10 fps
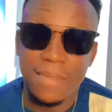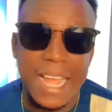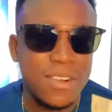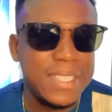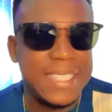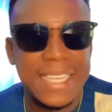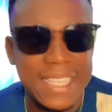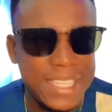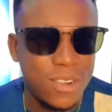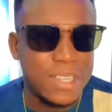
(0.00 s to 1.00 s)
I don't
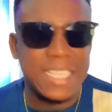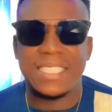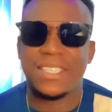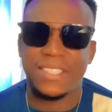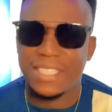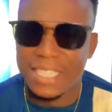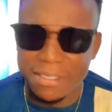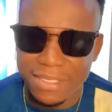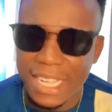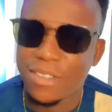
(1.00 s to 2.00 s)
take in unnecessary
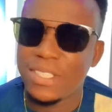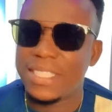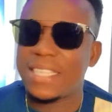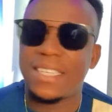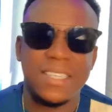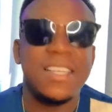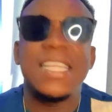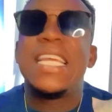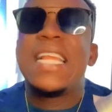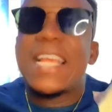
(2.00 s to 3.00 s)
stuff. I don't take in.
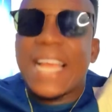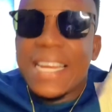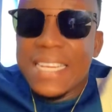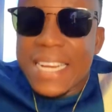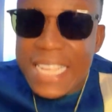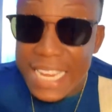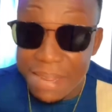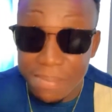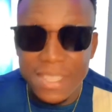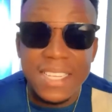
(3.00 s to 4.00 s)
Ni kani na ni
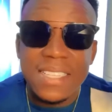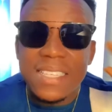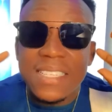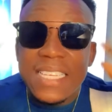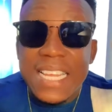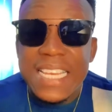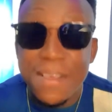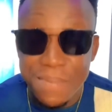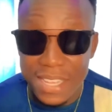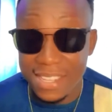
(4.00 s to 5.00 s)
yini. I say yini
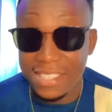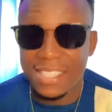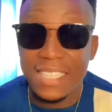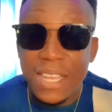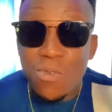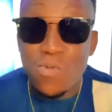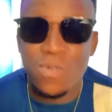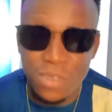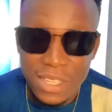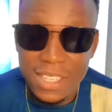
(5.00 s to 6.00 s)
abi yehu.
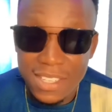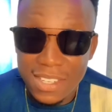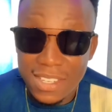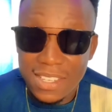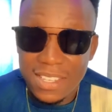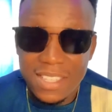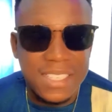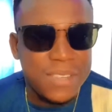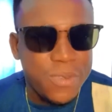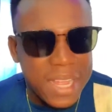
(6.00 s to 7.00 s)

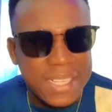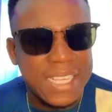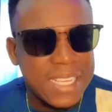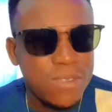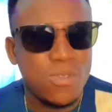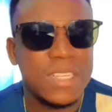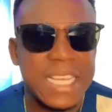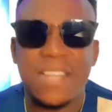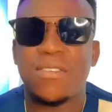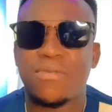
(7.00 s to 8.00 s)
We are taking good
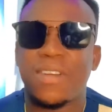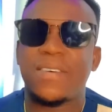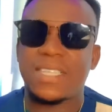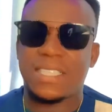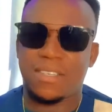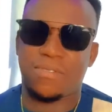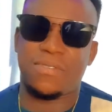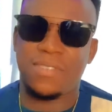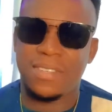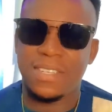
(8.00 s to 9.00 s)
care of ourselves.
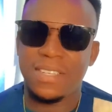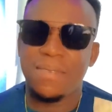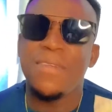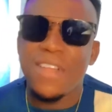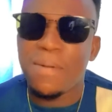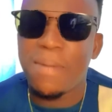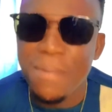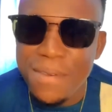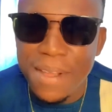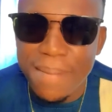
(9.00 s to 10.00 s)
Minu abe ma
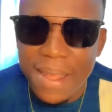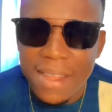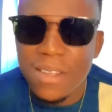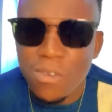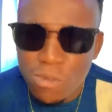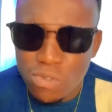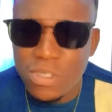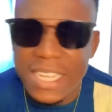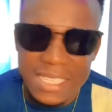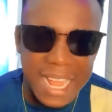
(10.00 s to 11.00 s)
minu aba. Onsu
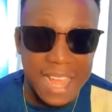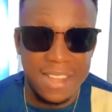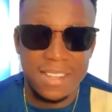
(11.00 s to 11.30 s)
yes sir.